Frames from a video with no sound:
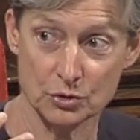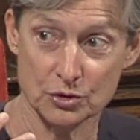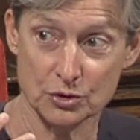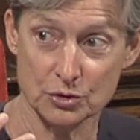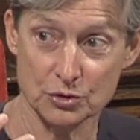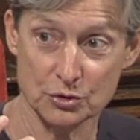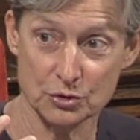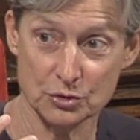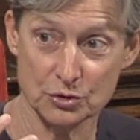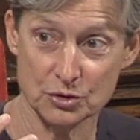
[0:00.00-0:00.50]

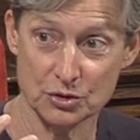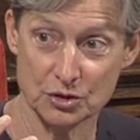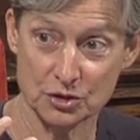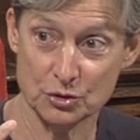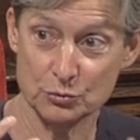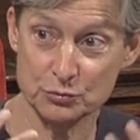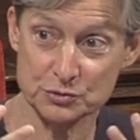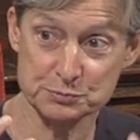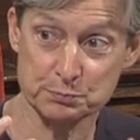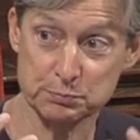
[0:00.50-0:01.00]

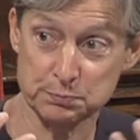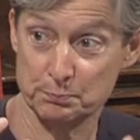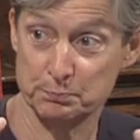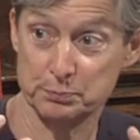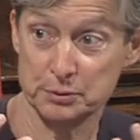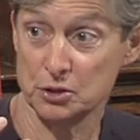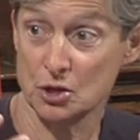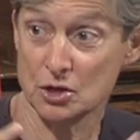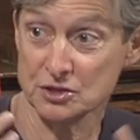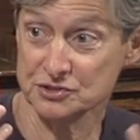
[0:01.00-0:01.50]
It was
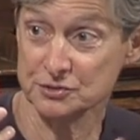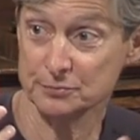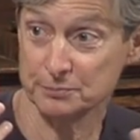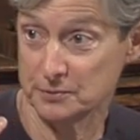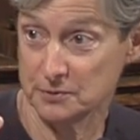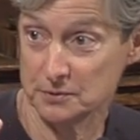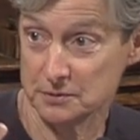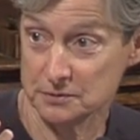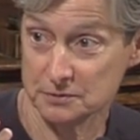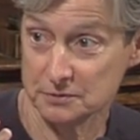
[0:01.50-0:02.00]

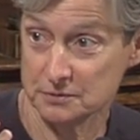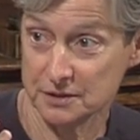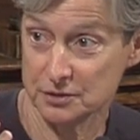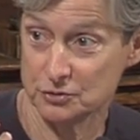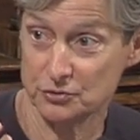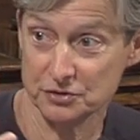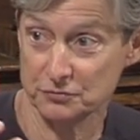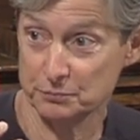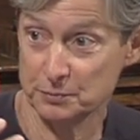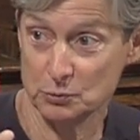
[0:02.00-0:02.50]
plausible.
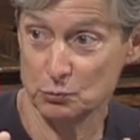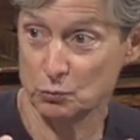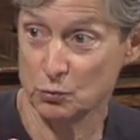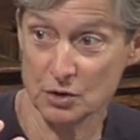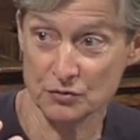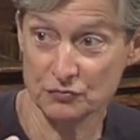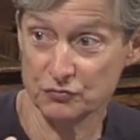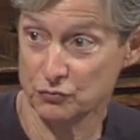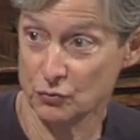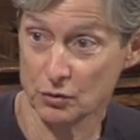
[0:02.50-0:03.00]
It could have been
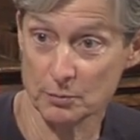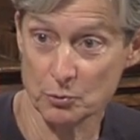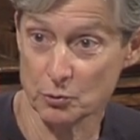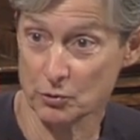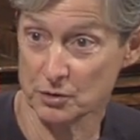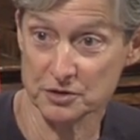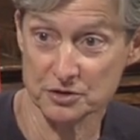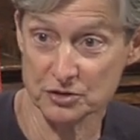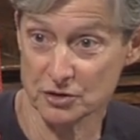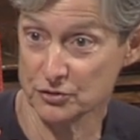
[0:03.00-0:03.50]
one form
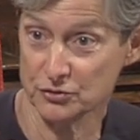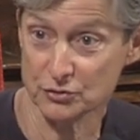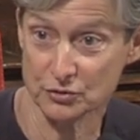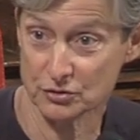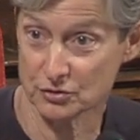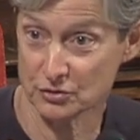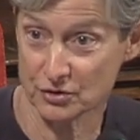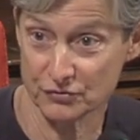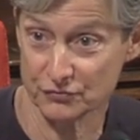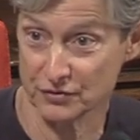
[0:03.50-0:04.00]
or
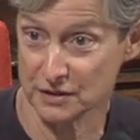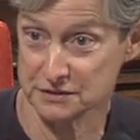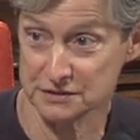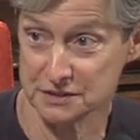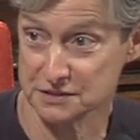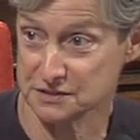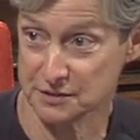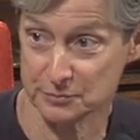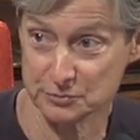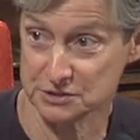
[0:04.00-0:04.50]
another of
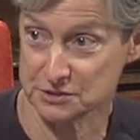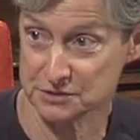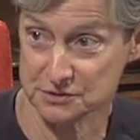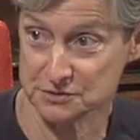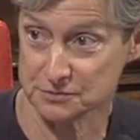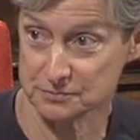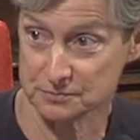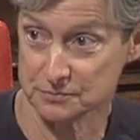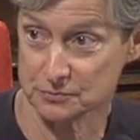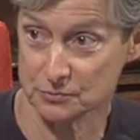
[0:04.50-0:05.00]

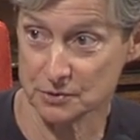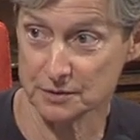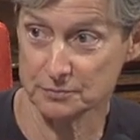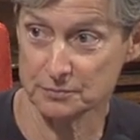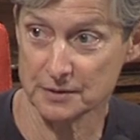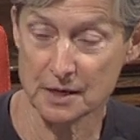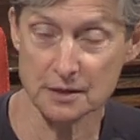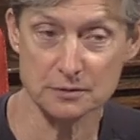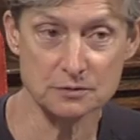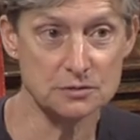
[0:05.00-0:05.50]
anti-Semitism, right?
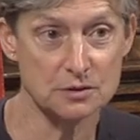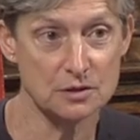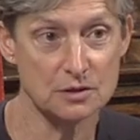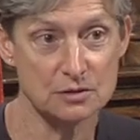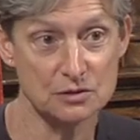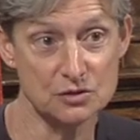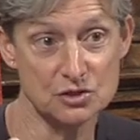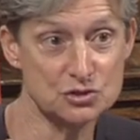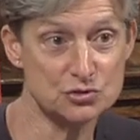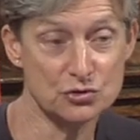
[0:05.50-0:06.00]
And
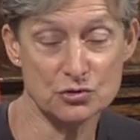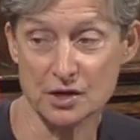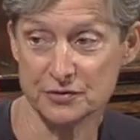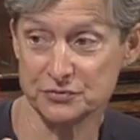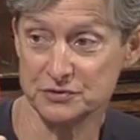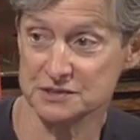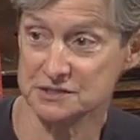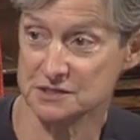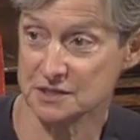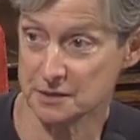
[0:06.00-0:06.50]
these are
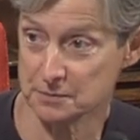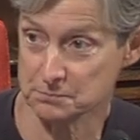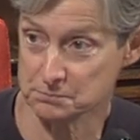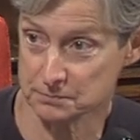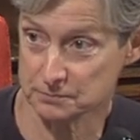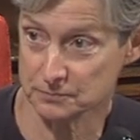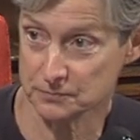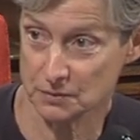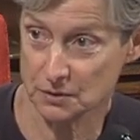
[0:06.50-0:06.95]
not the same.